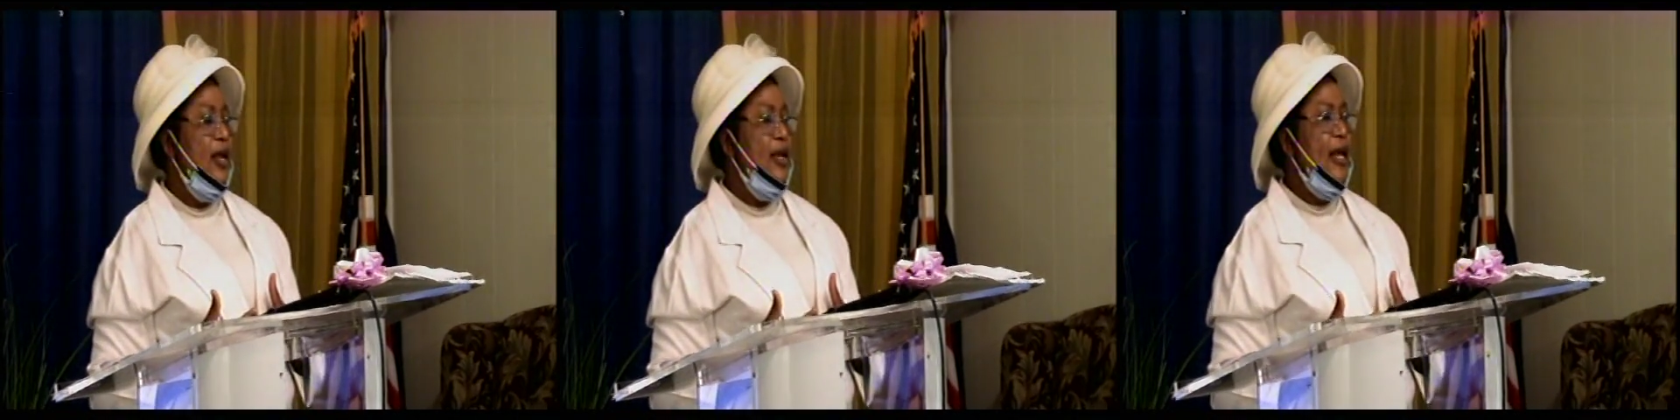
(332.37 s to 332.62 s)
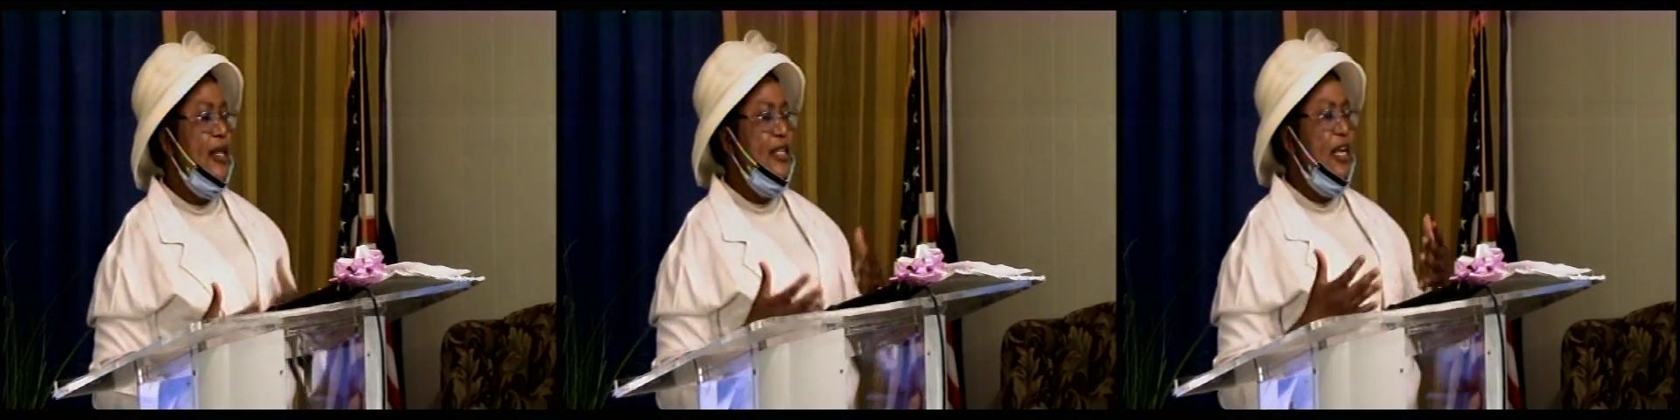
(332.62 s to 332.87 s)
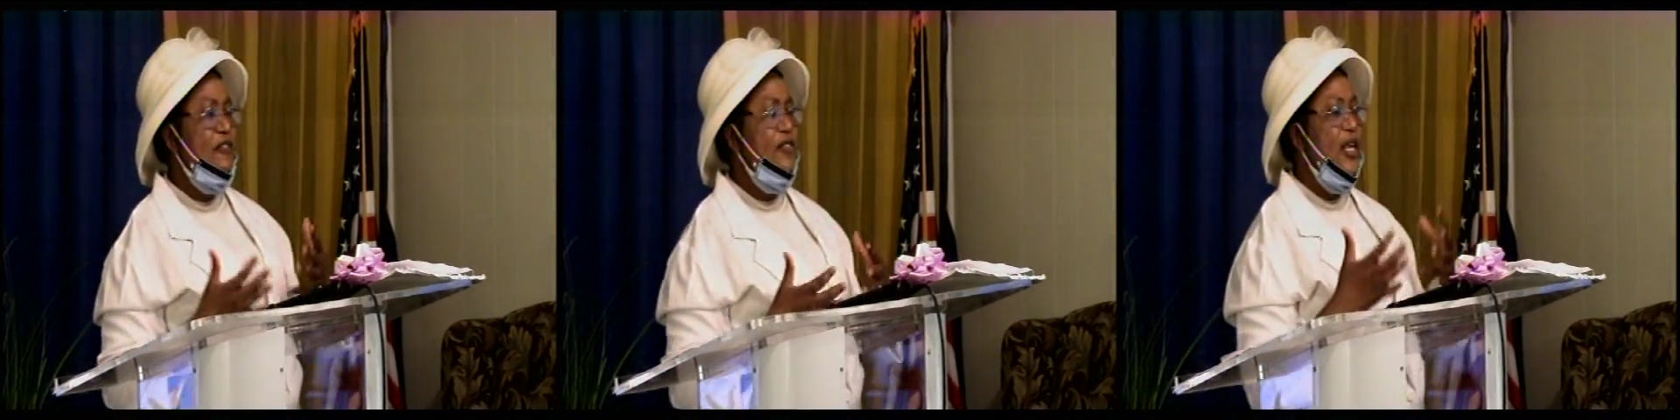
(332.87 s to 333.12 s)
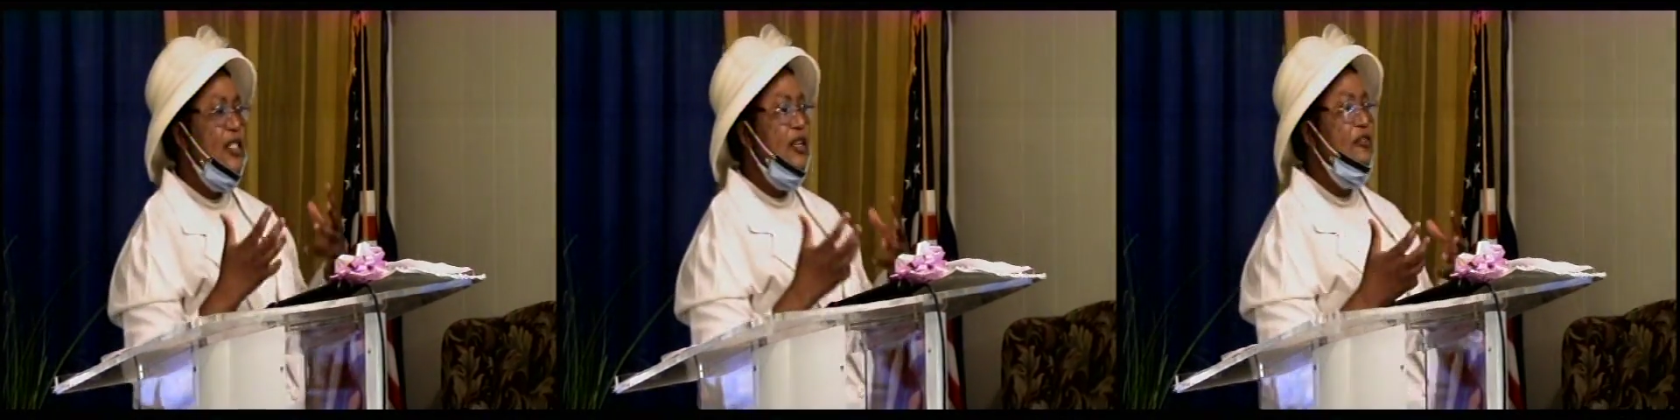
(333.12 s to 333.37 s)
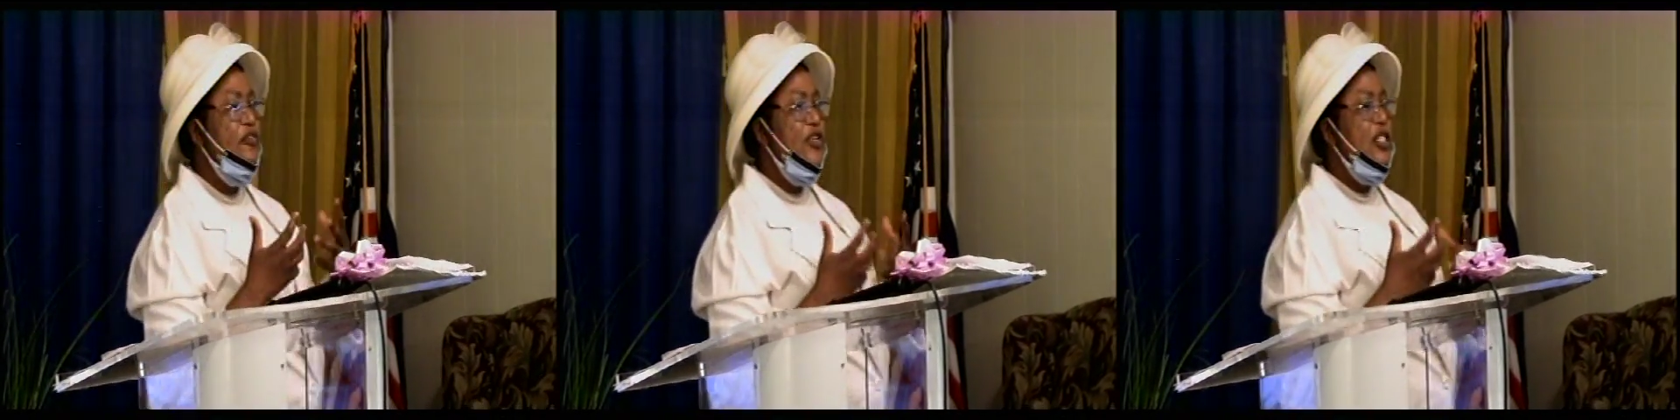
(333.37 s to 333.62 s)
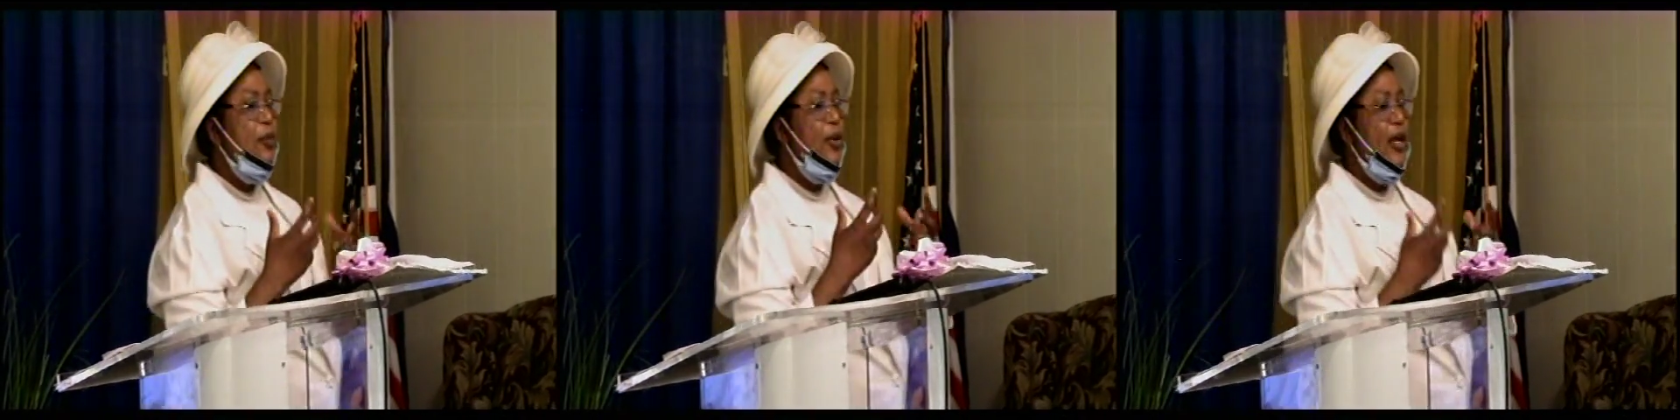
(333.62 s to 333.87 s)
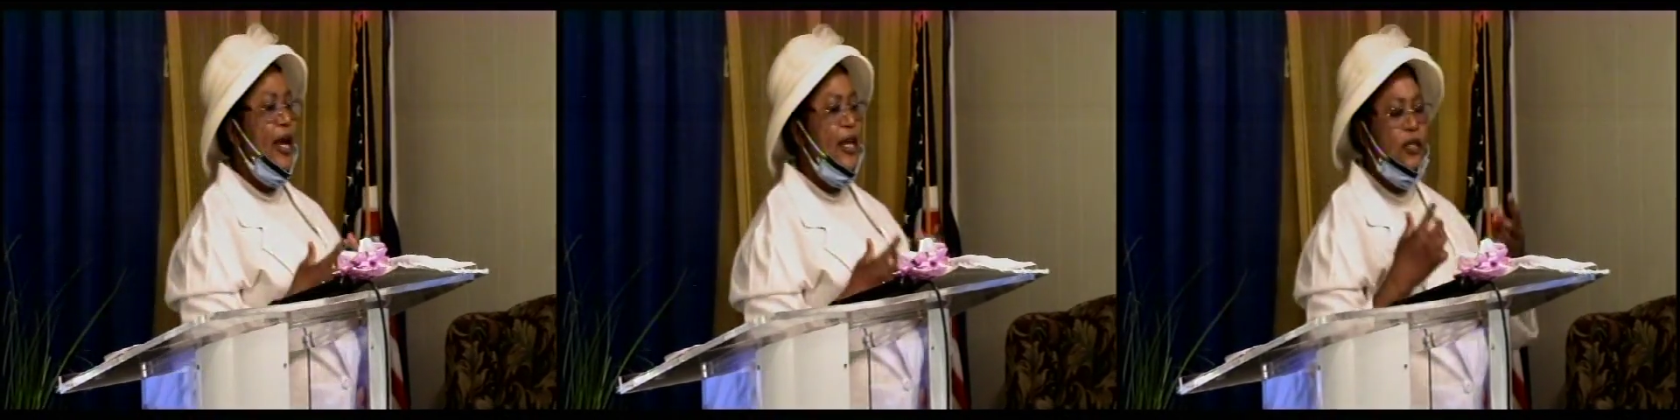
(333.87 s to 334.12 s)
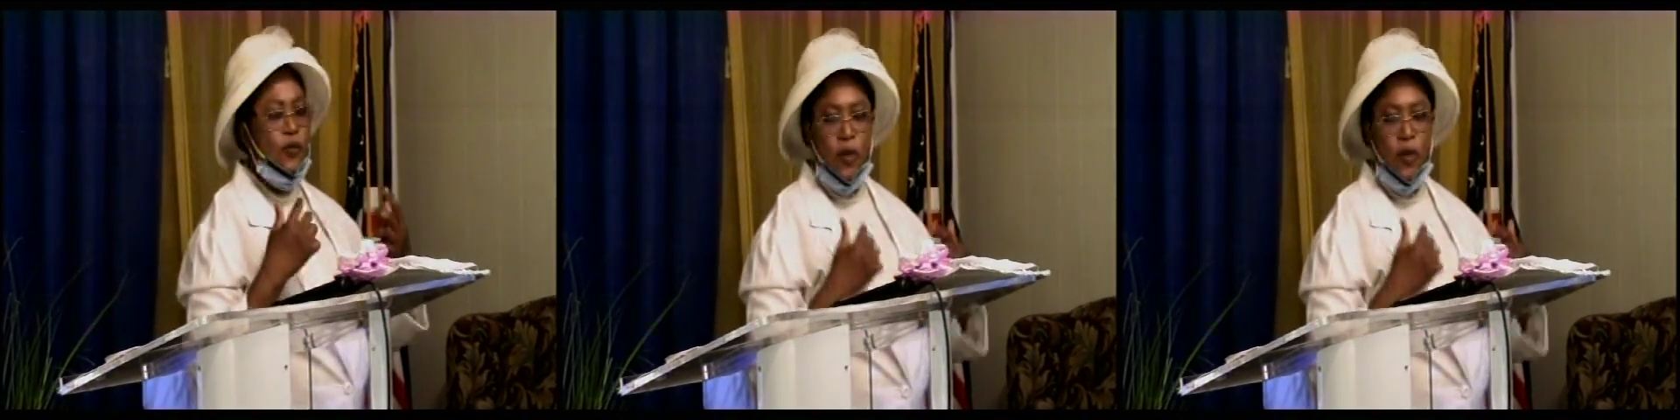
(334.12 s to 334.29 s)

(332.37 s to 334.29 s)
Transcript: that if this invisible light